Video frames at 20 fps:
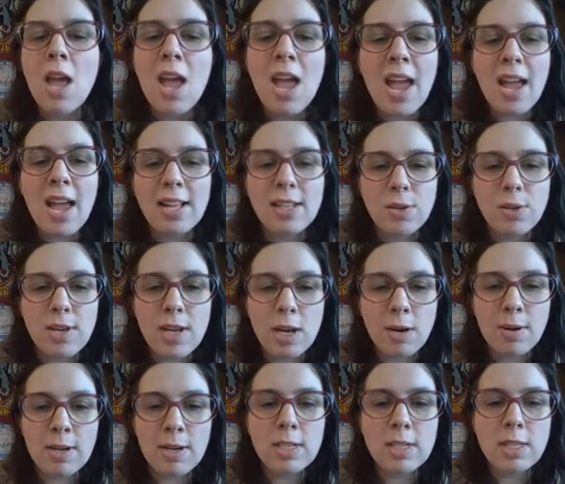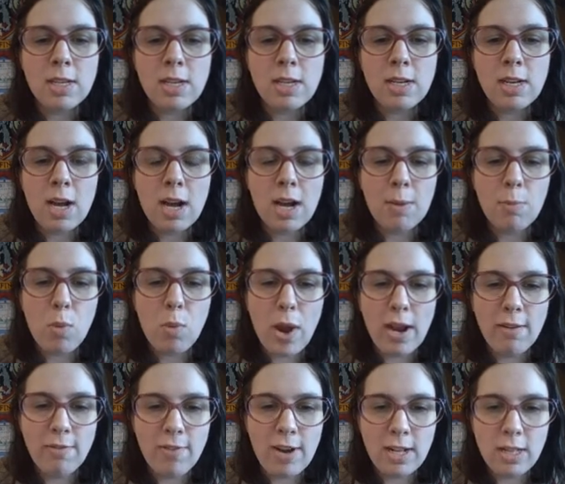And so here is the way
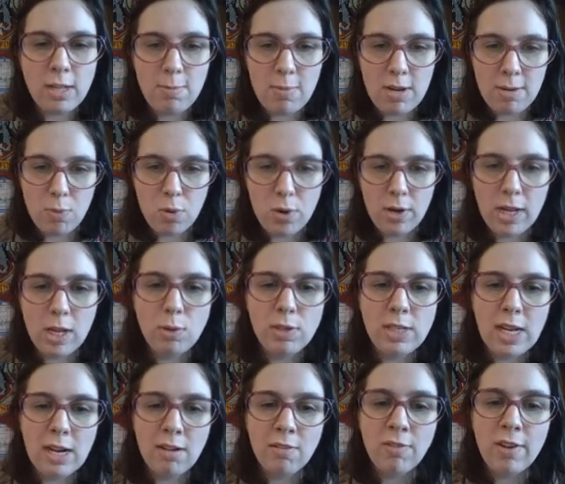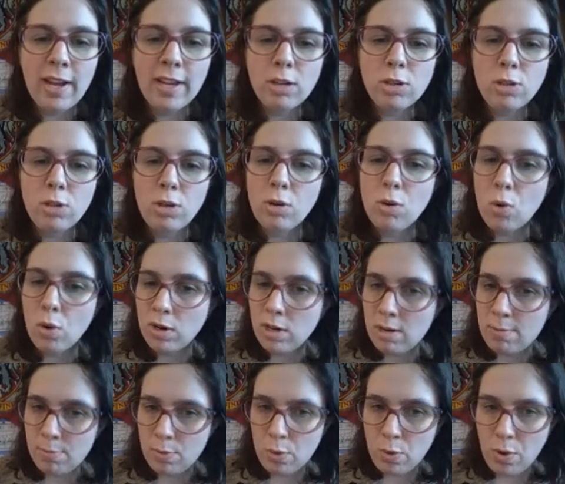to find the midpoint. You identify your 2
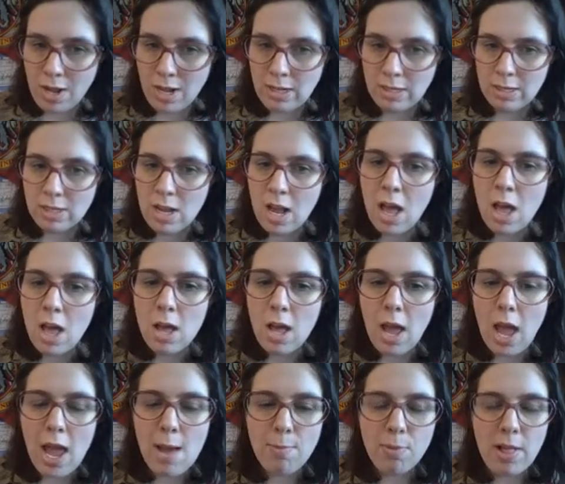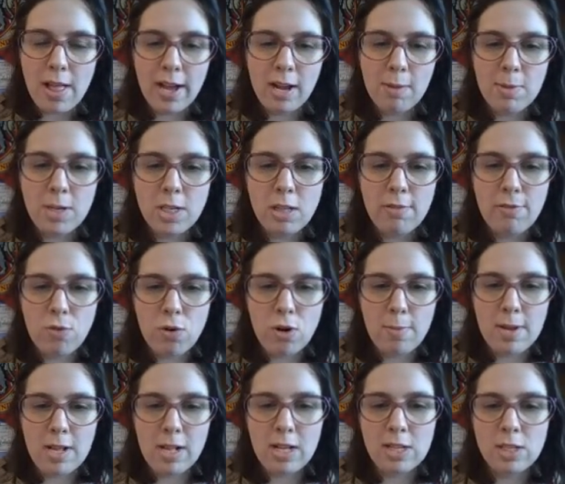coordinate points and plug them into the
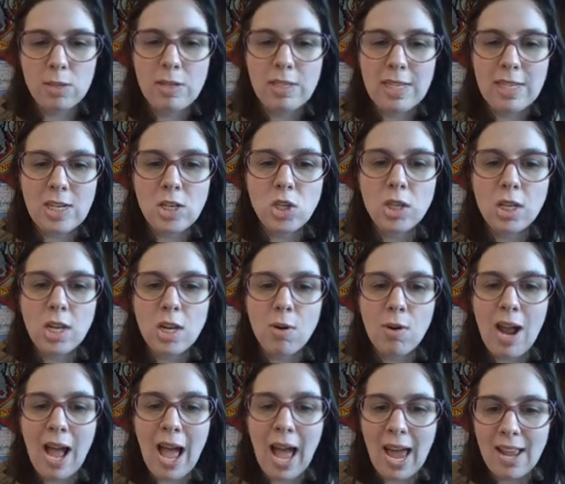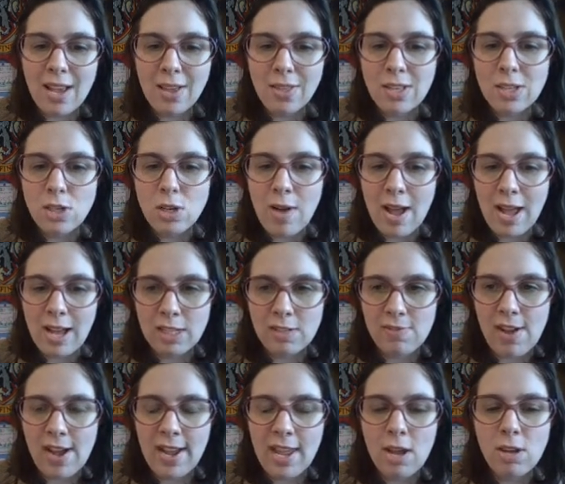formula. So essentially you are adding the two x
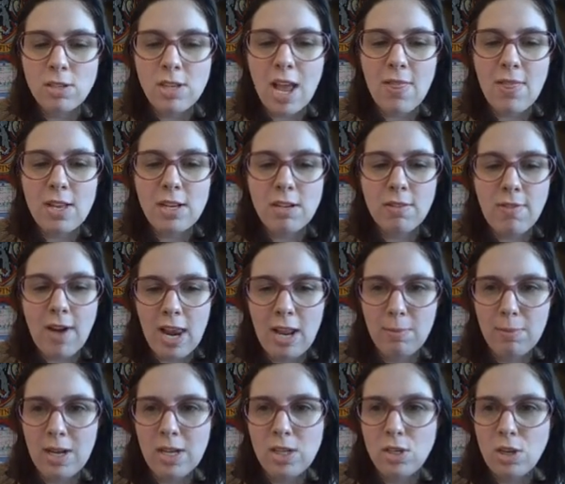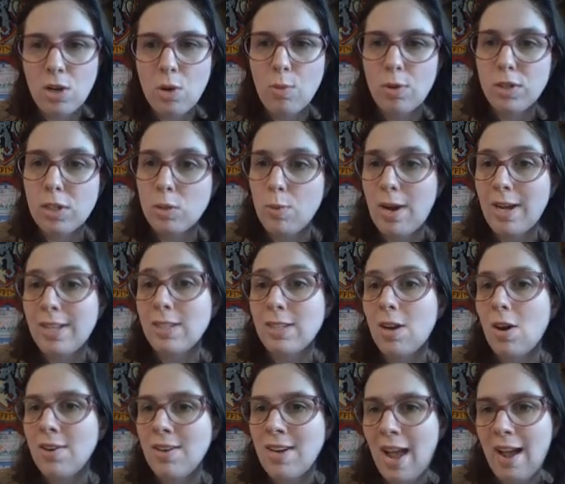values and then dividing by 2, which is why it's
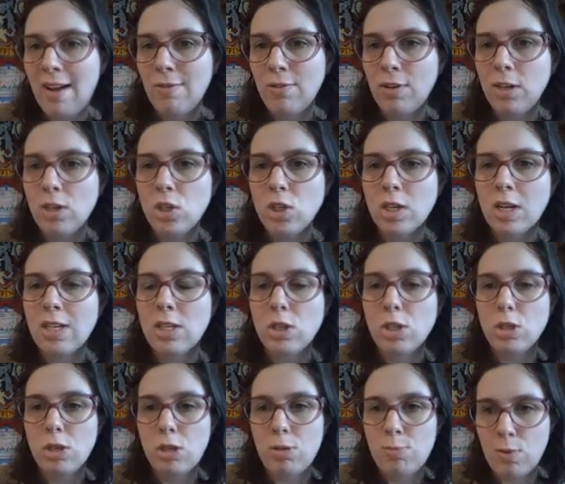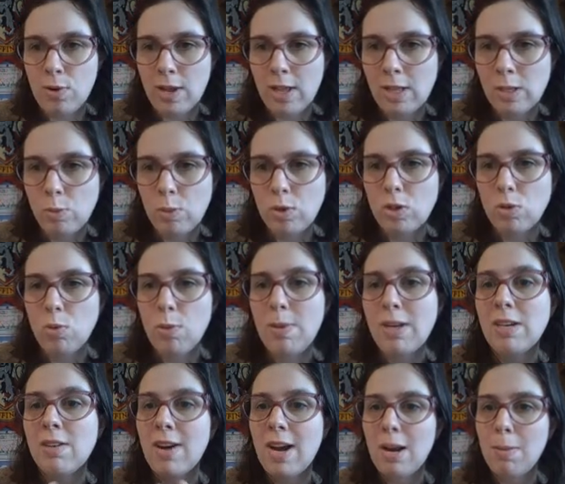called an average, because it's 2 points, which would be
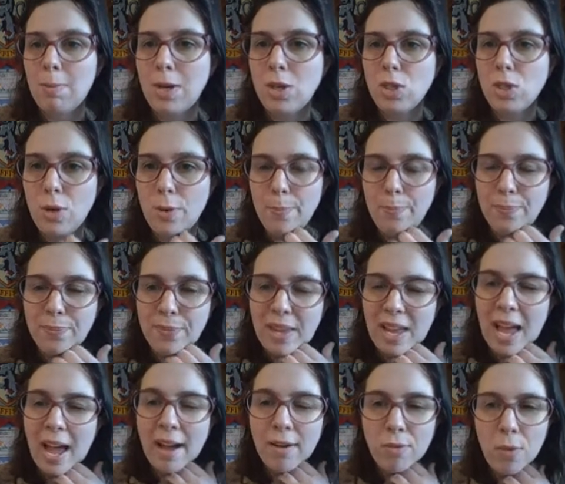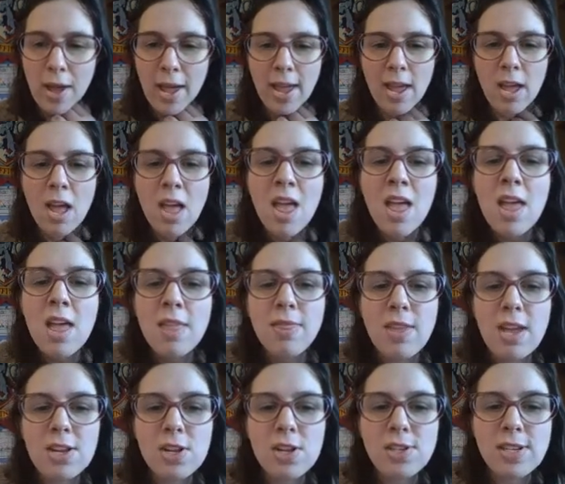divided by 2, halfway.
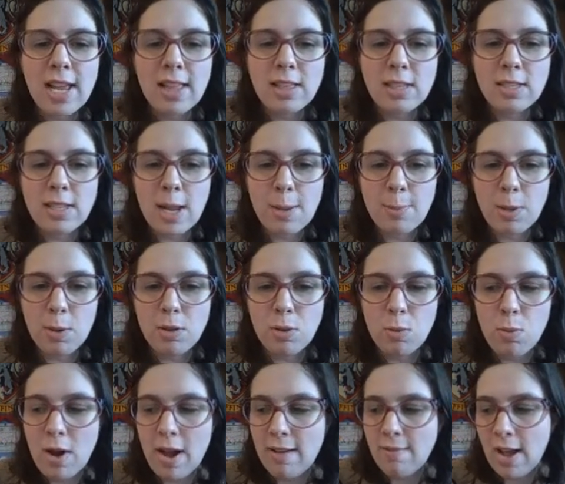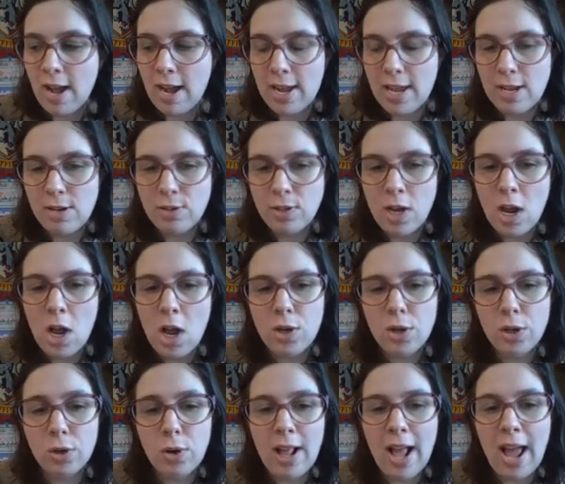Then you take the same thing with the y values.
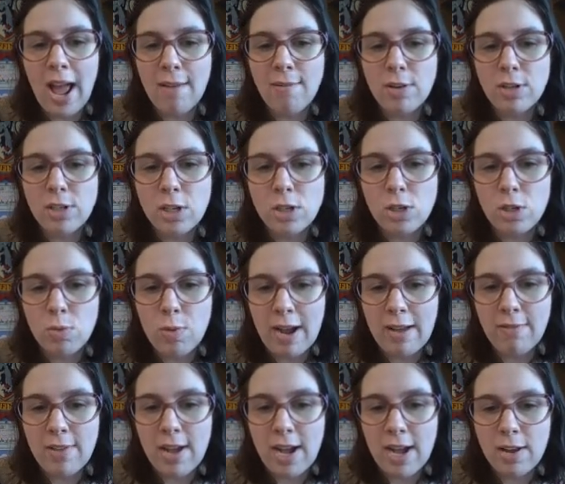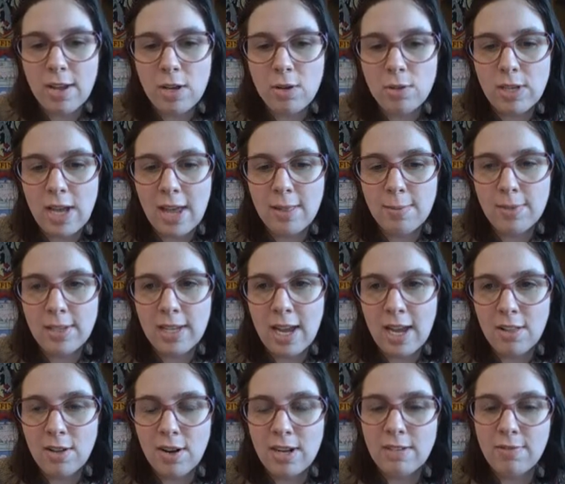You're going to average the two y values, add them
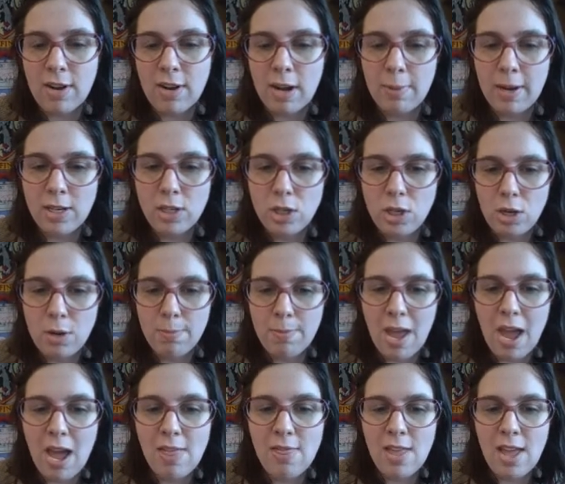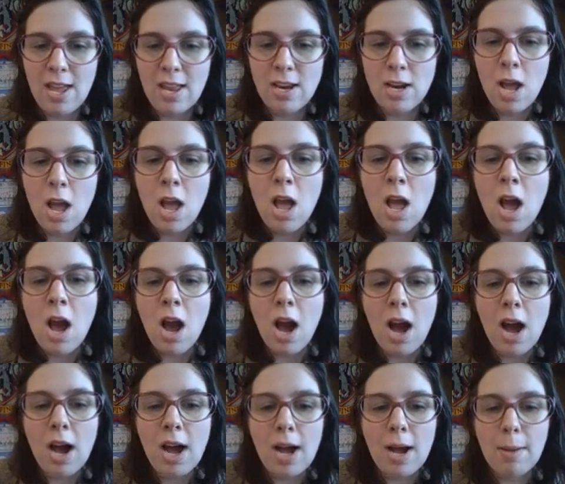together, and divide by 2. And then
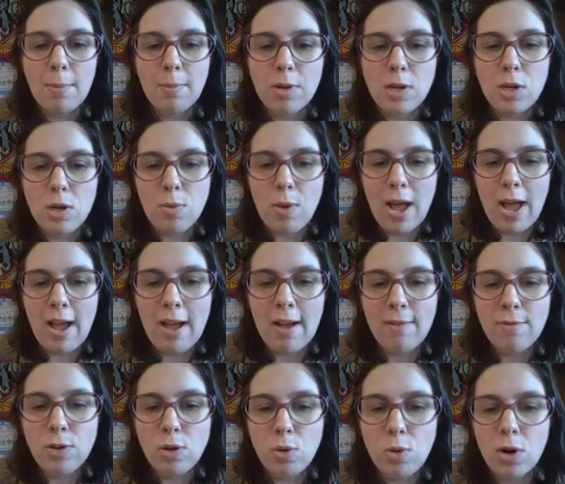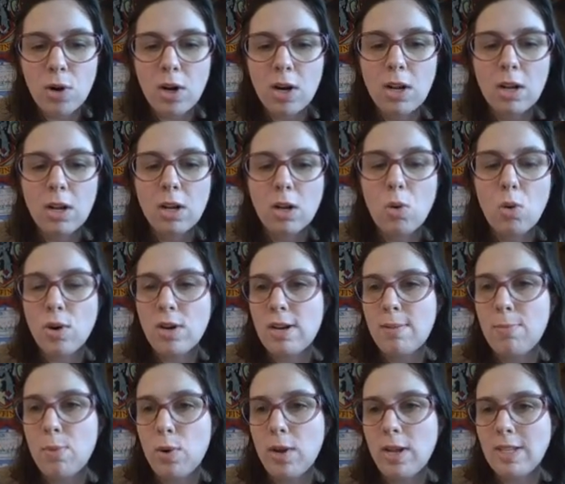you have your
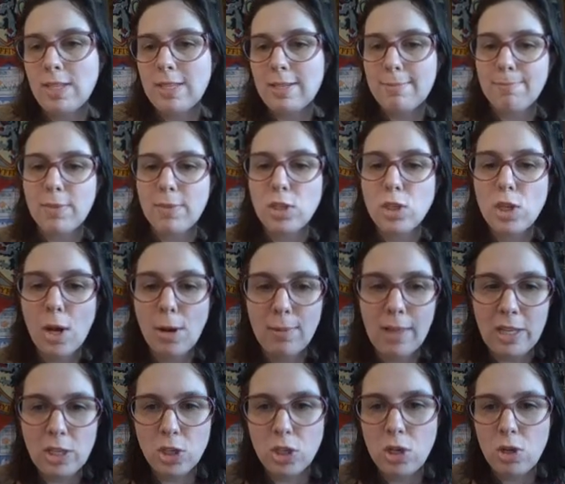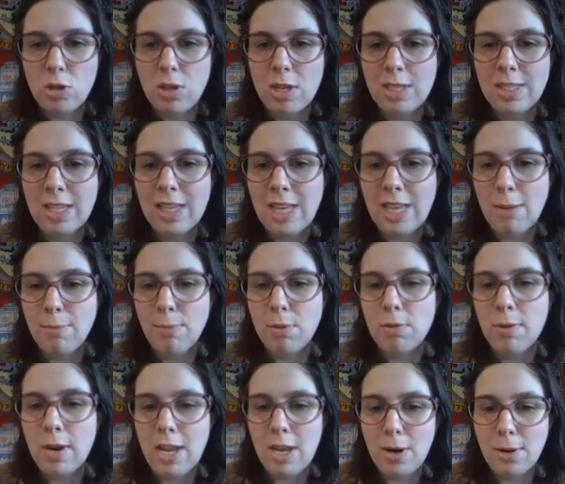coordinate points. So let's do this example
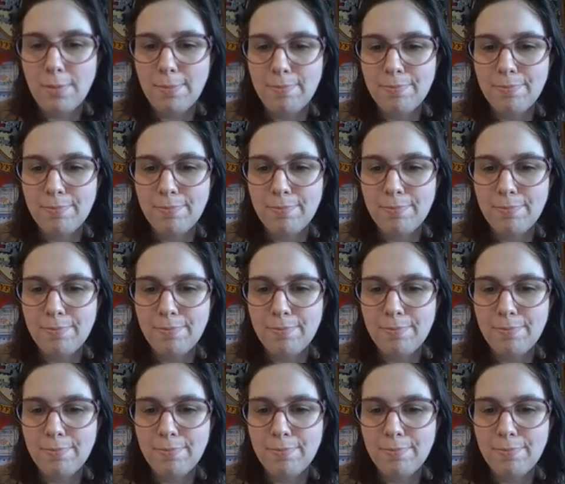right here.